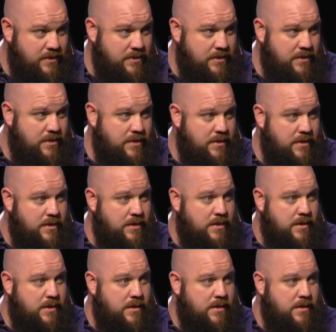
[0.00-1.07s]

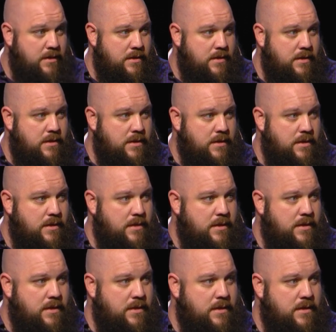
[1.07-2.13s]

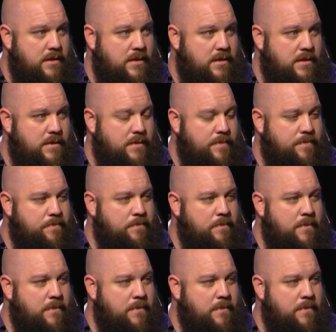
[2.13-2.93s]
(silence)